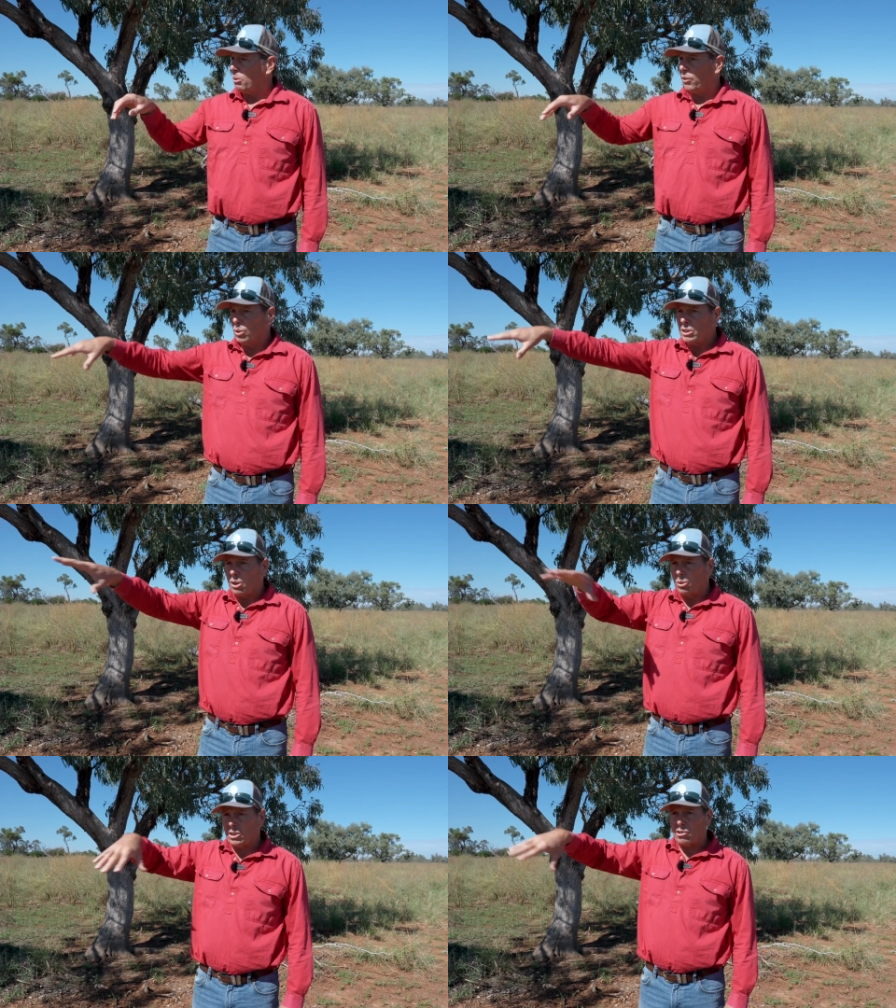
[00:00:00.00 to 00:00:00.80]
We've
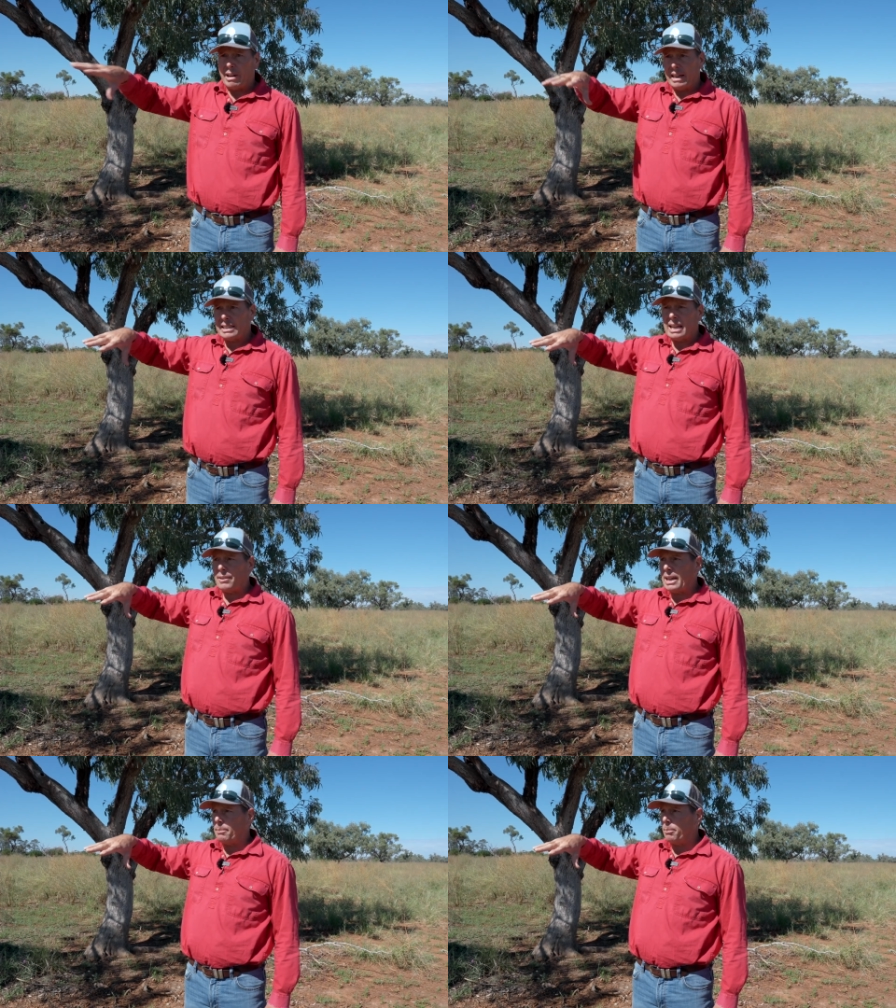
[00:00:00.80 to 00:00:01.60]
also got all this ground
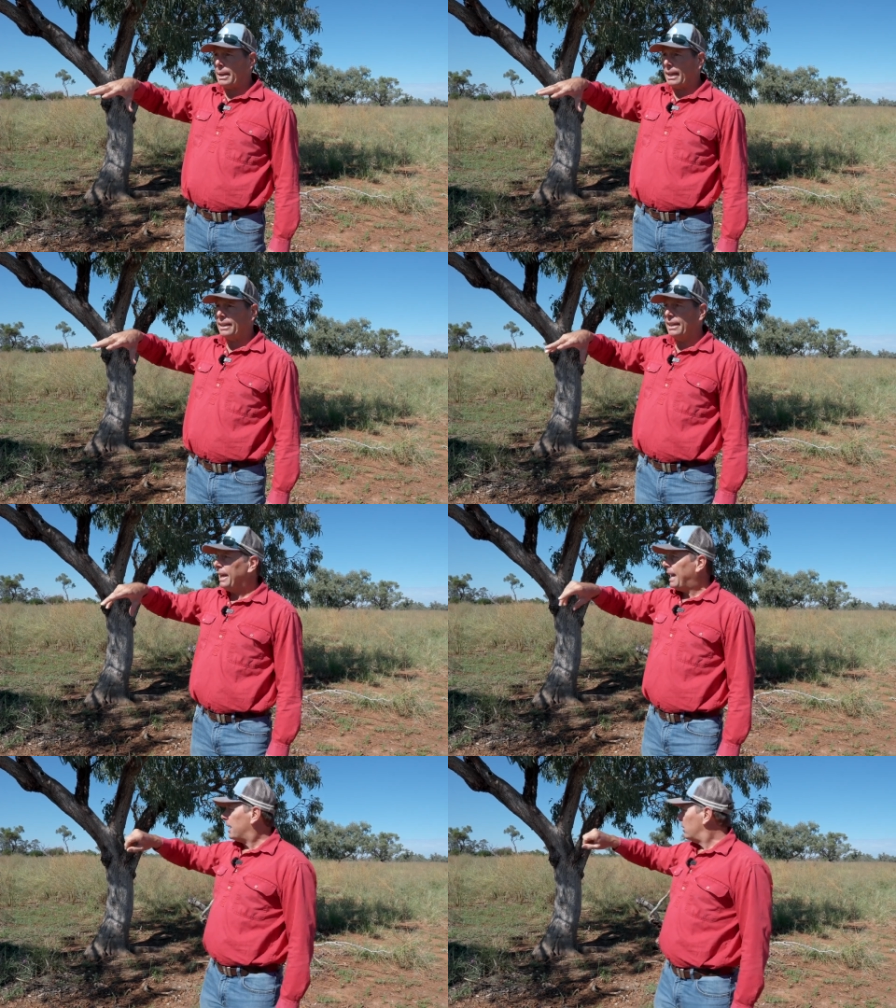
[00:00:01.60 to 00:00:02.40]
cover coming back.
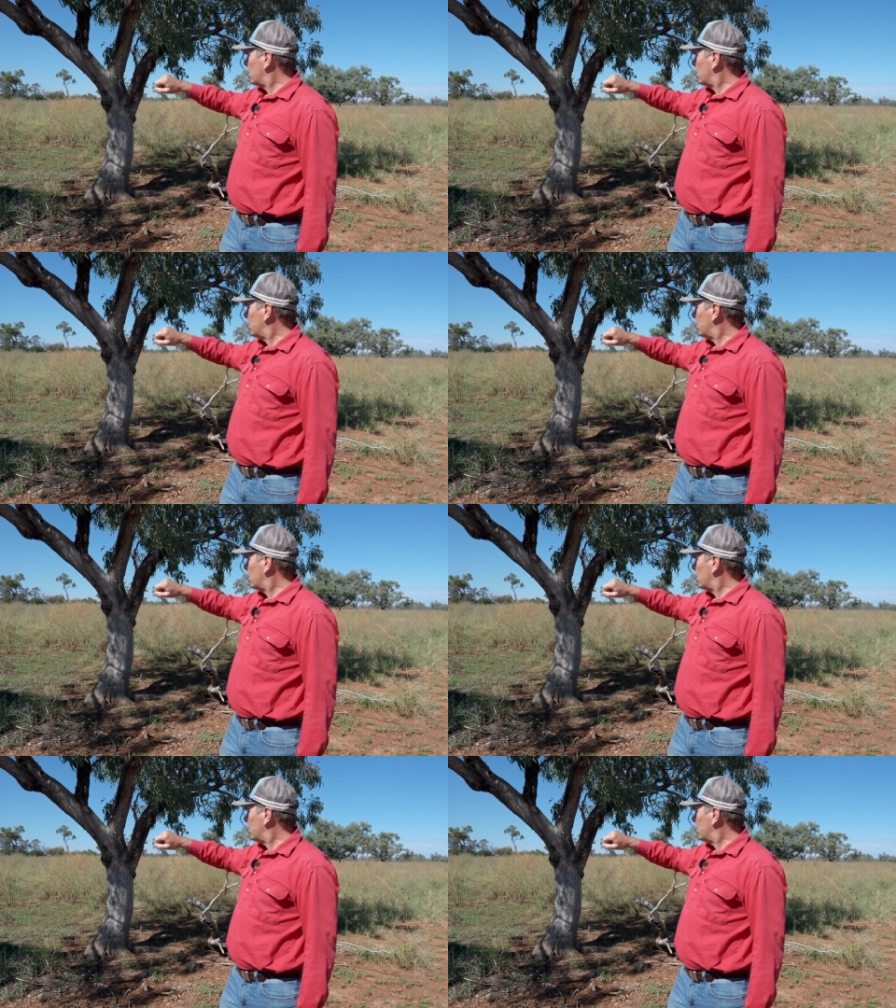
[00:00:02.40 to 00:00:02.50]
And